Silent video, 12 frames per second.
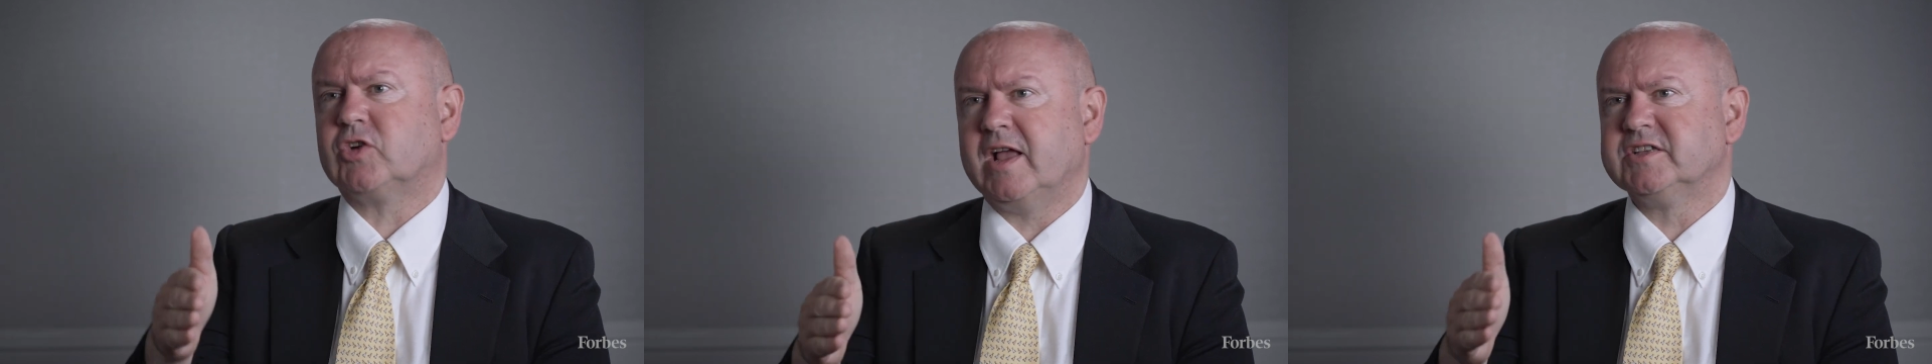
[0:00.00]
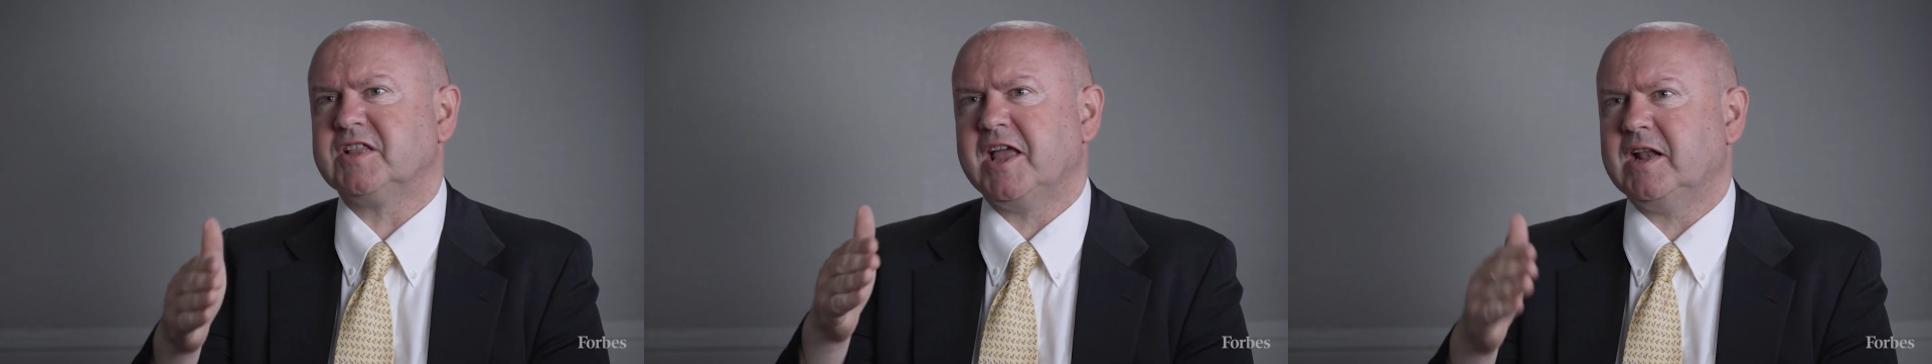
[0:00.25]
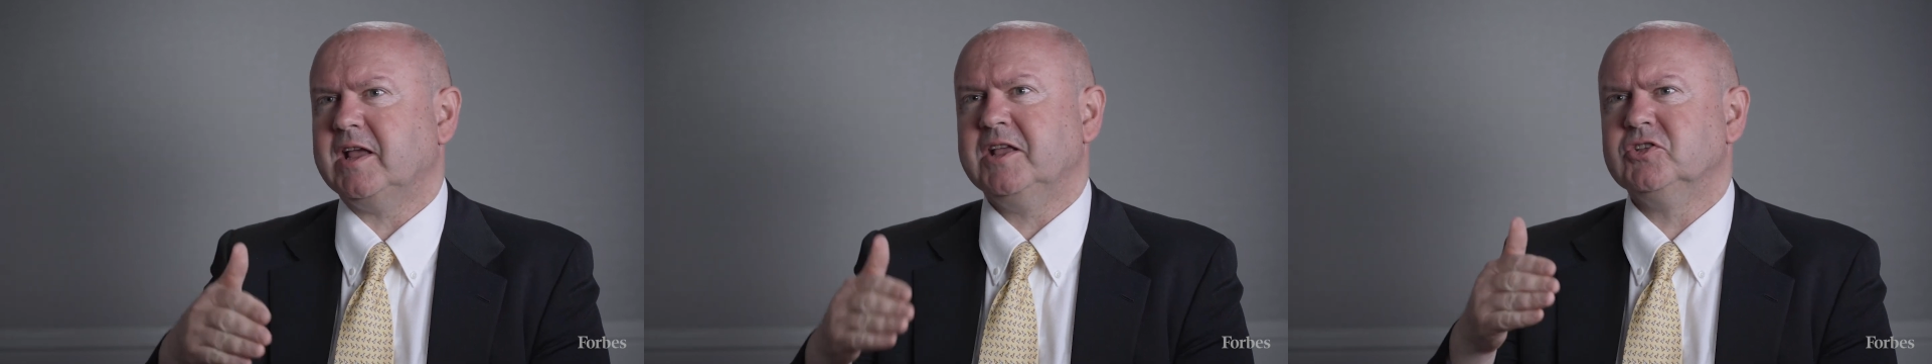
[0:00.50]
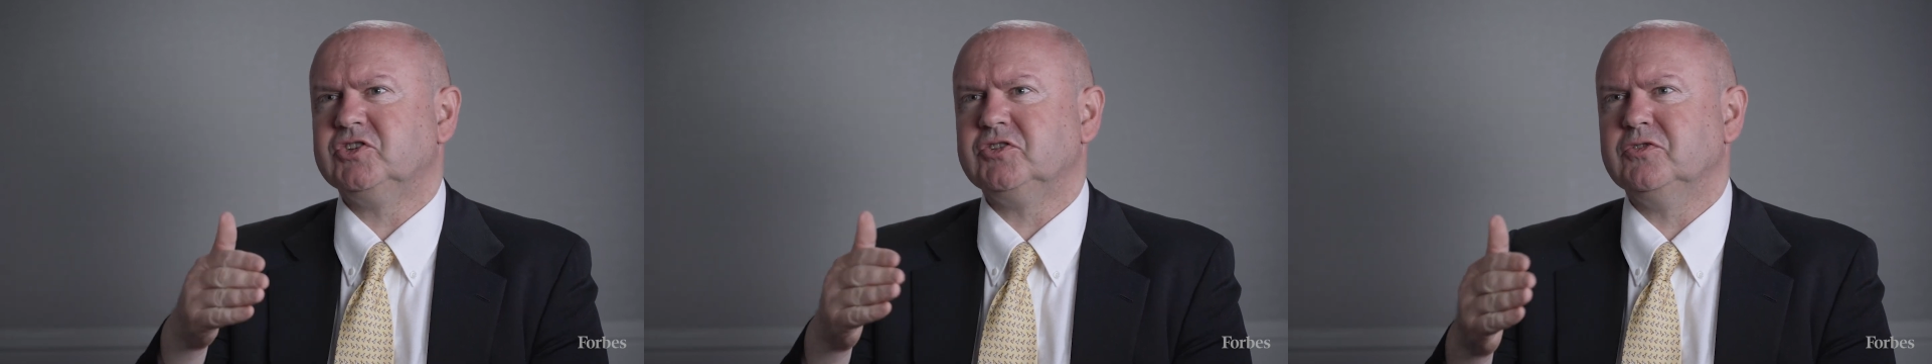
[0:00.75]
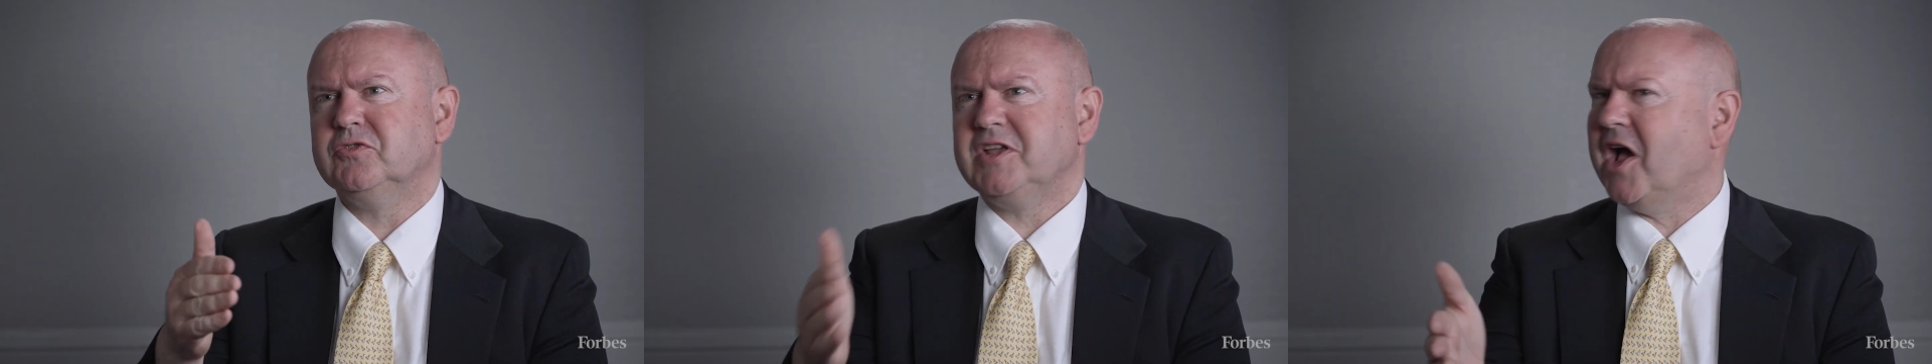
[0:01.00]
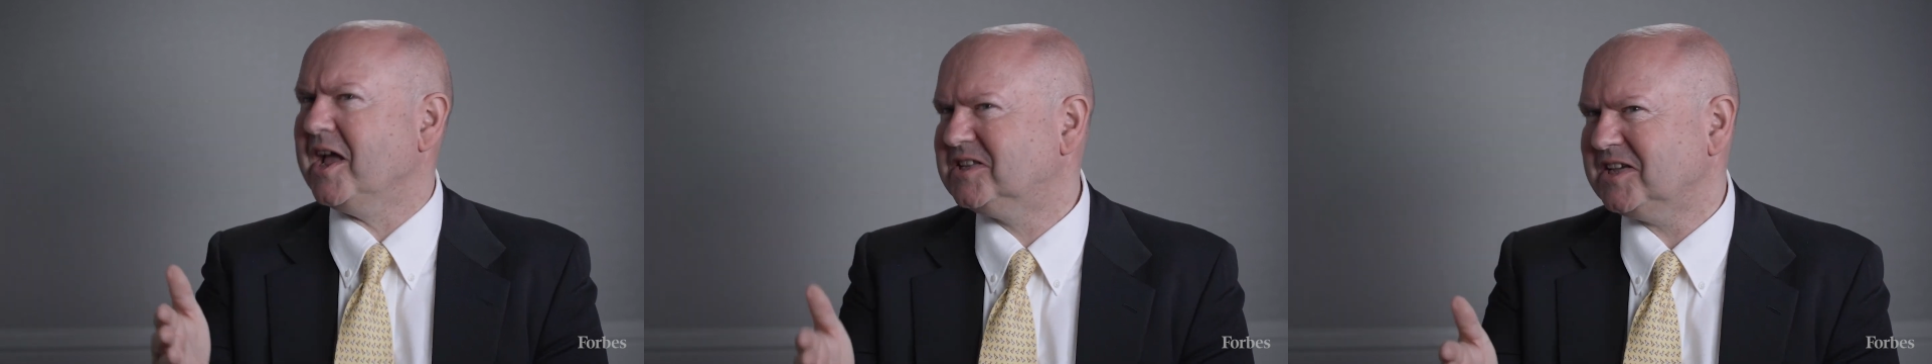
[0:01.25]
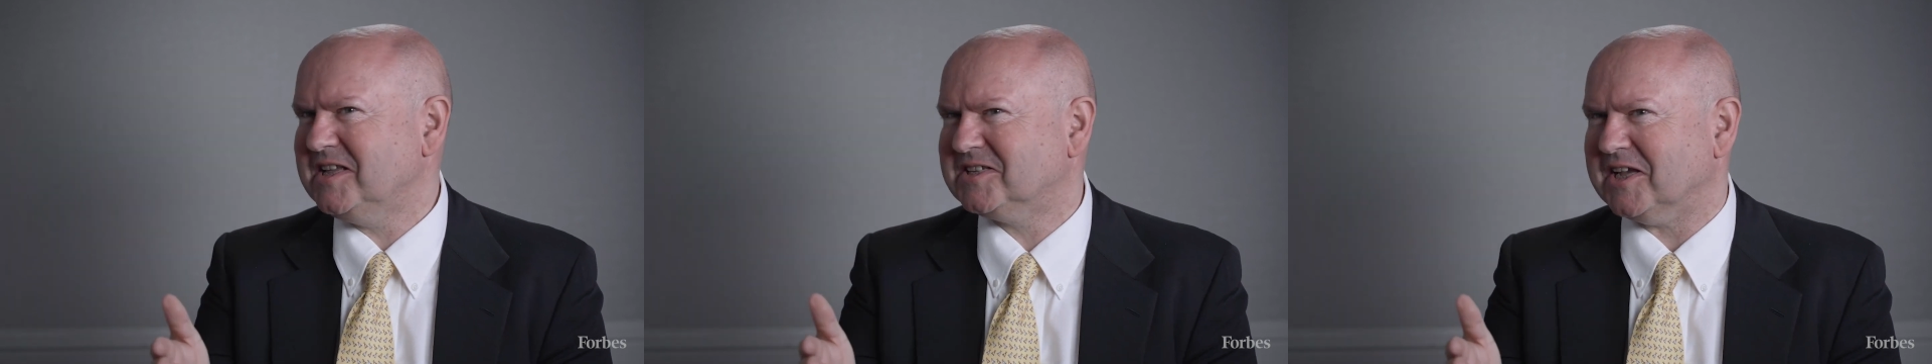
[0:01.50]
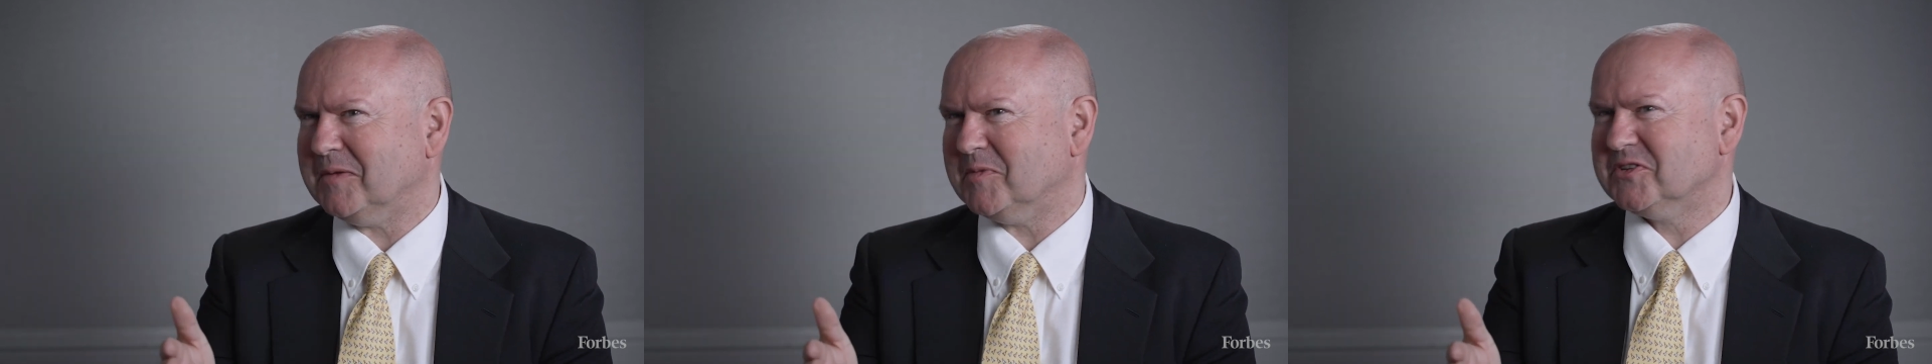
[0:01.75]
translate into the I T
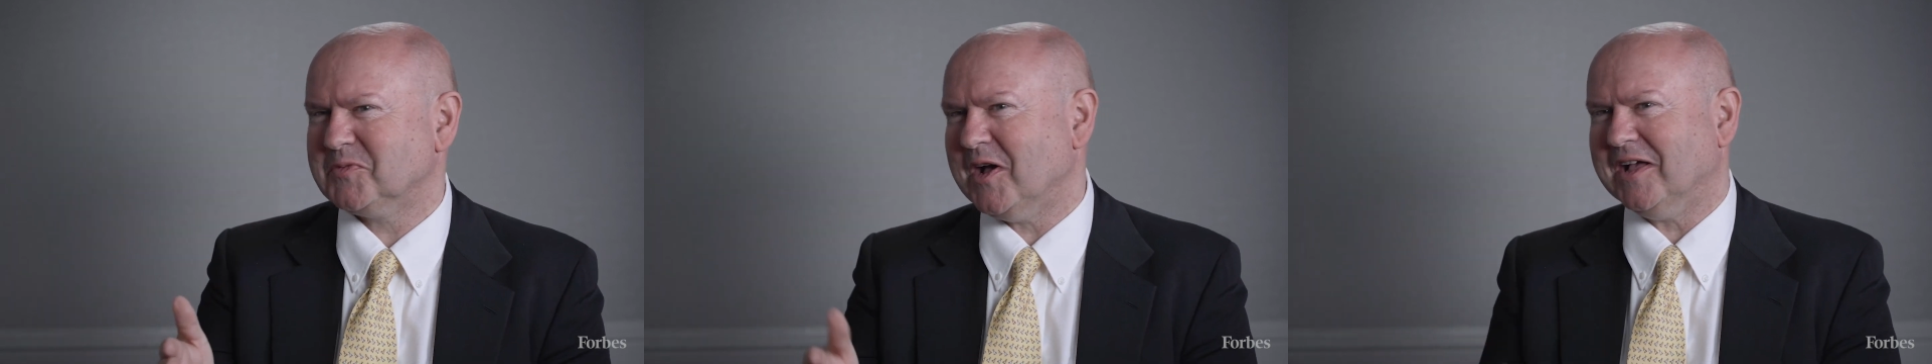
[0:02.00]
team as